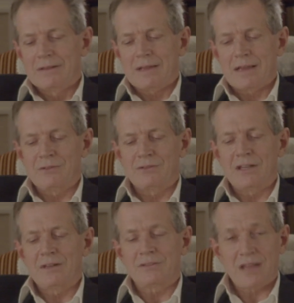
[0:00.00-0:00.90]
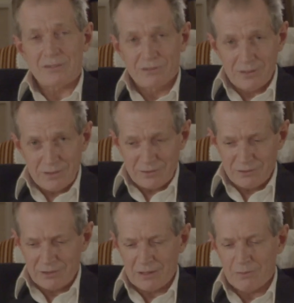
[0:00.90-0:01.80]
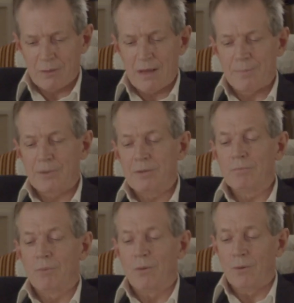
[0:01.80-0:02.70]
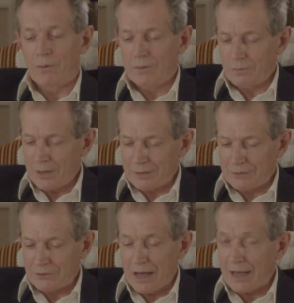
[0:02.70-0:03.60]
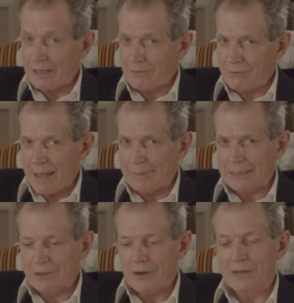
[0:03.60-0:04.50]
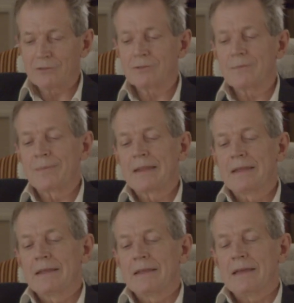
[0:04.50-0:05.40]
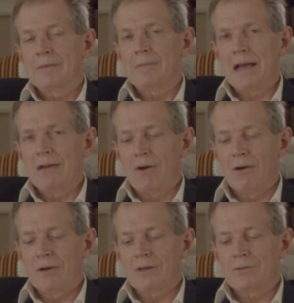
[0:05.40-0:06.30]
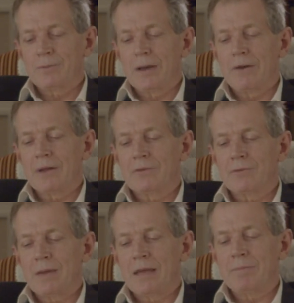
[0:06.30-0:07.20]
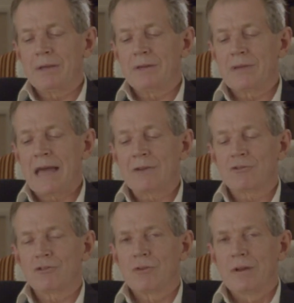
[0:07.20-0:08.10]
I had seen her tested as she grew up in more than one trying family crisis, and my long experience made me attach